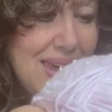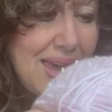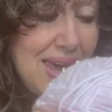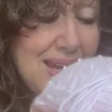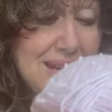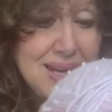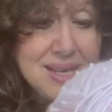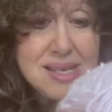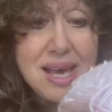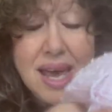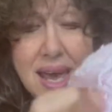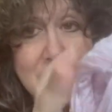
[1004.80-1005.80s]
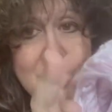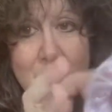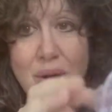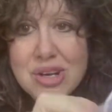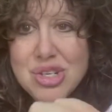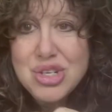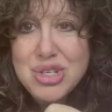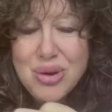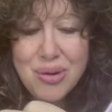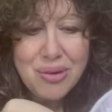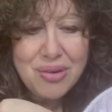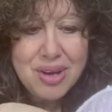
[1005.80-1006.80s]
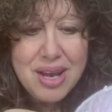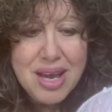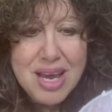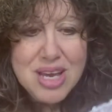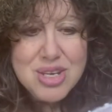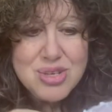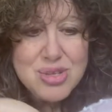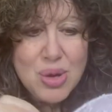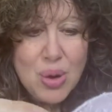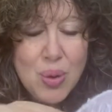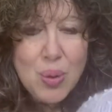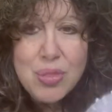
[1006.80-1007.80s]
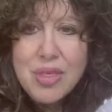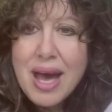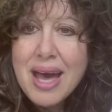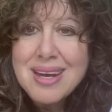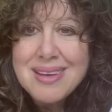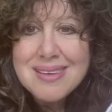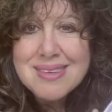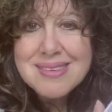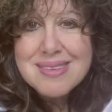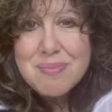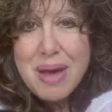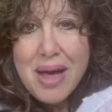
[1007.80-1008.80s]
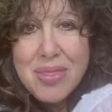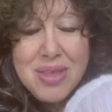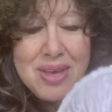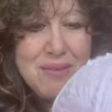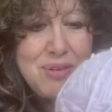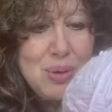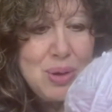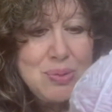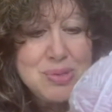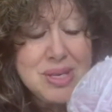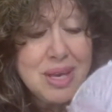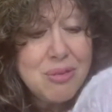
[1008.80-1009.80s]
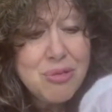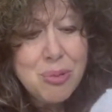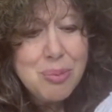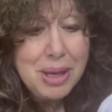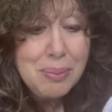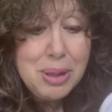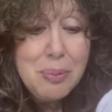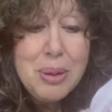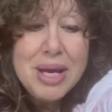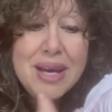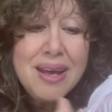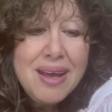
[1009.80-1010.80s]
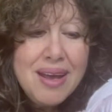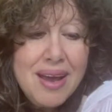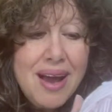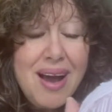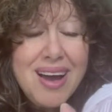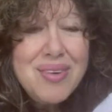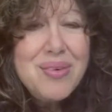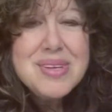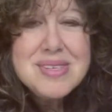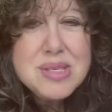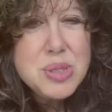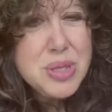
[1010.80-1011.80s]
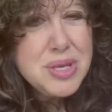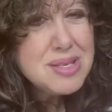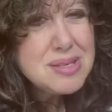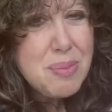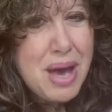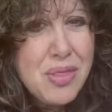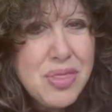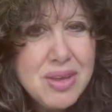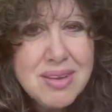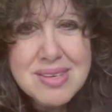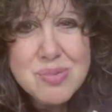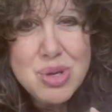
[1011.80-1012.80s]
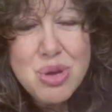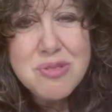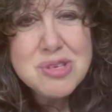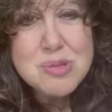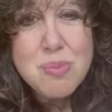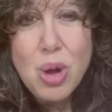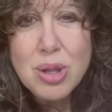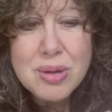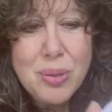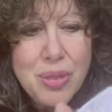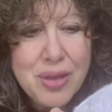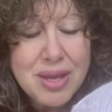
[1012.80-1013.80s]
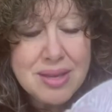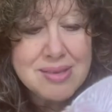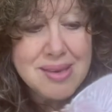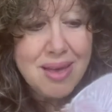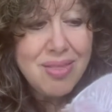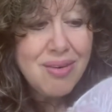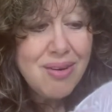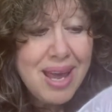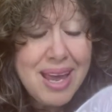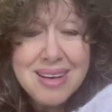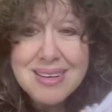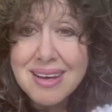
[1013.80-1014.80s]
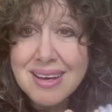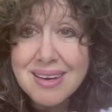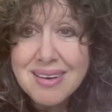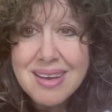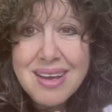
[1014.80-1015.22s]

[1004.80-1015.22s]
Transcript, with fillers: And it is a hand wash yarn, so that is the bad thing if you're using it for baby, but I don't necessarily think it's a bad thing because when you have small little things and they're hand done,